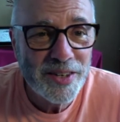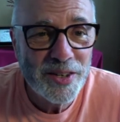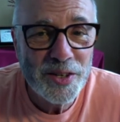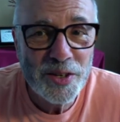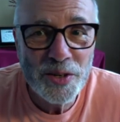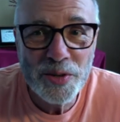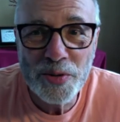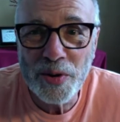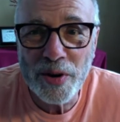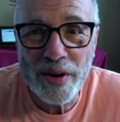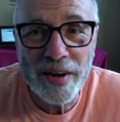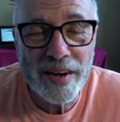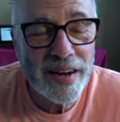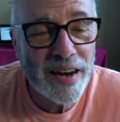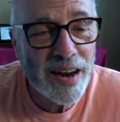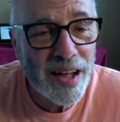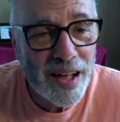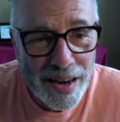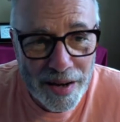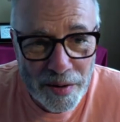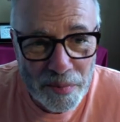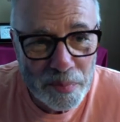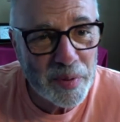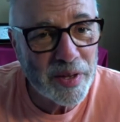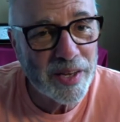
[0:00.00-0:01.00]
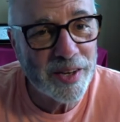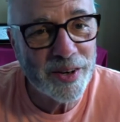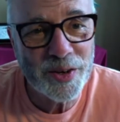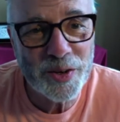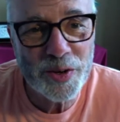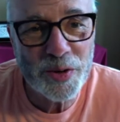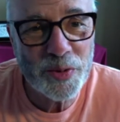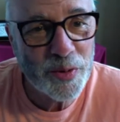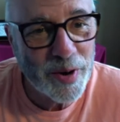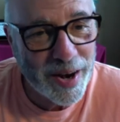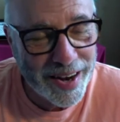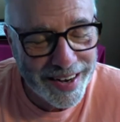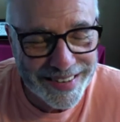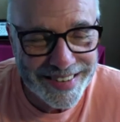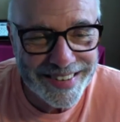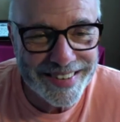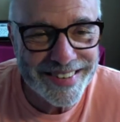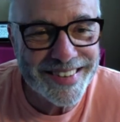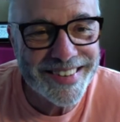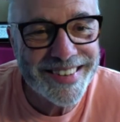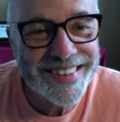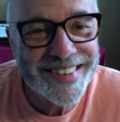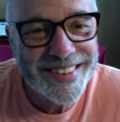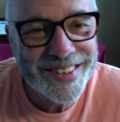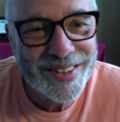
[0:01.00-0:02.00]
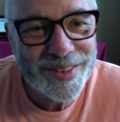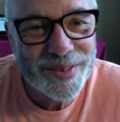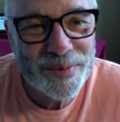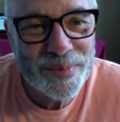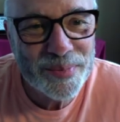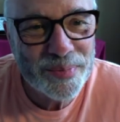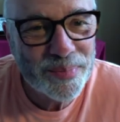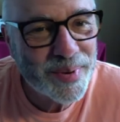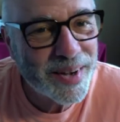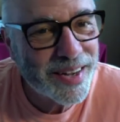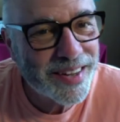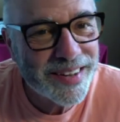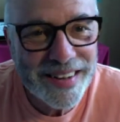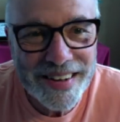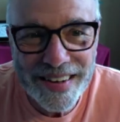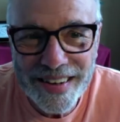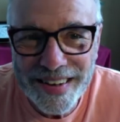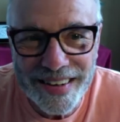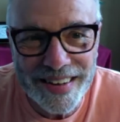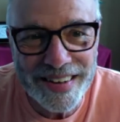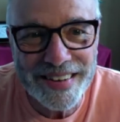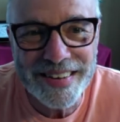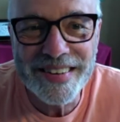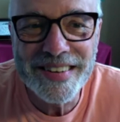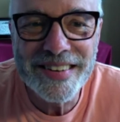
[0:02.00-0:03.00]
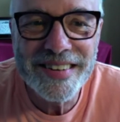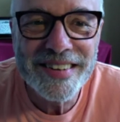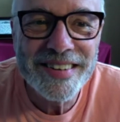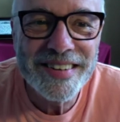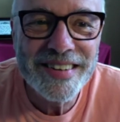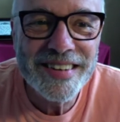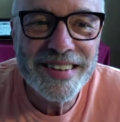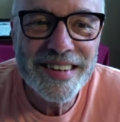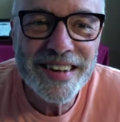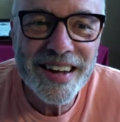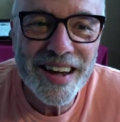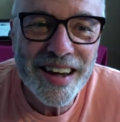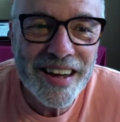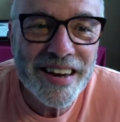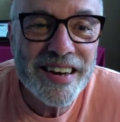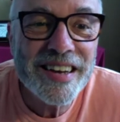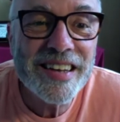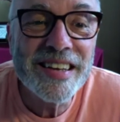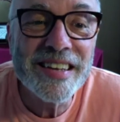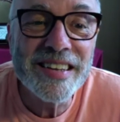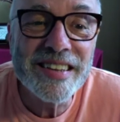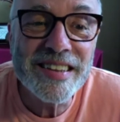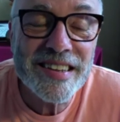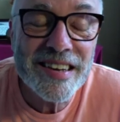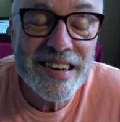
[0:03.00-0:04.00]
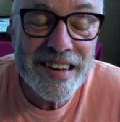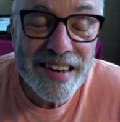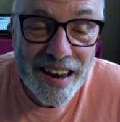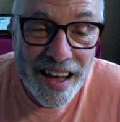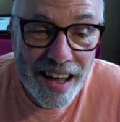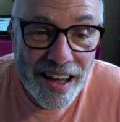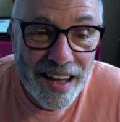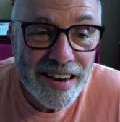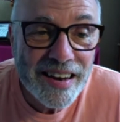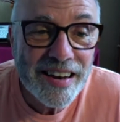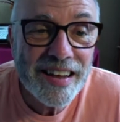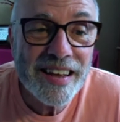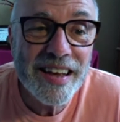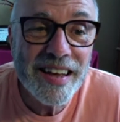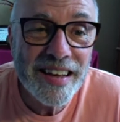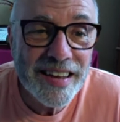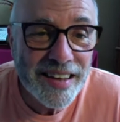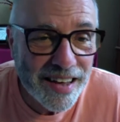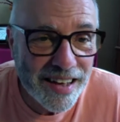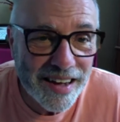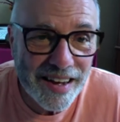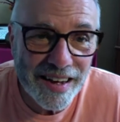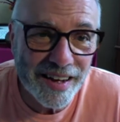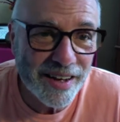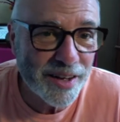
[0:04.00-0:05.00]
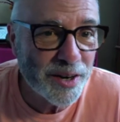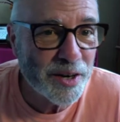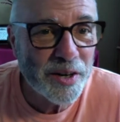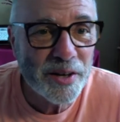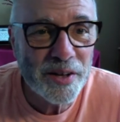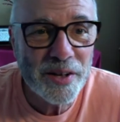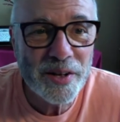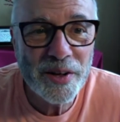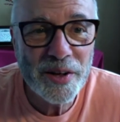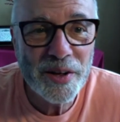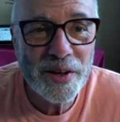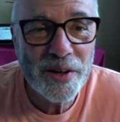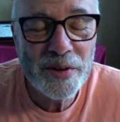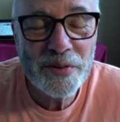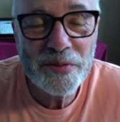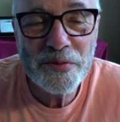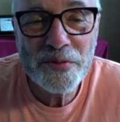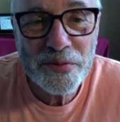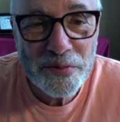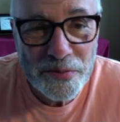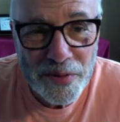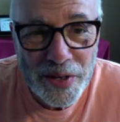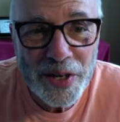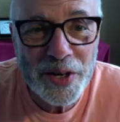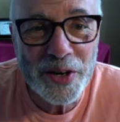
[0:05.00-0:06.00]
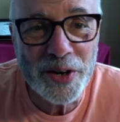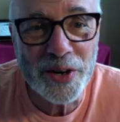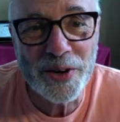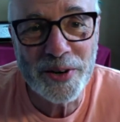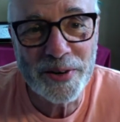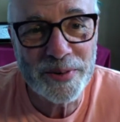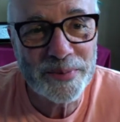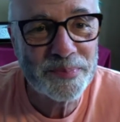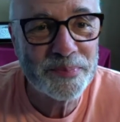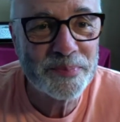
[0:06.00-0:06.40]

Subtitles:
you are not being directed by God. God is not a God of fear.